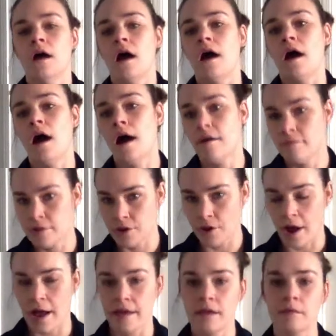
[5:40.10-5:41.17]
a heavier
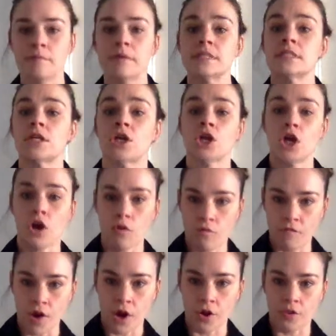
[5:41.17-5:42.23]
item is going to go
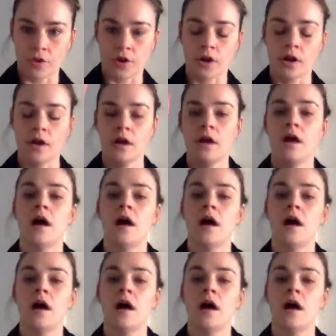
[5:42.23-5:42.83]
farther.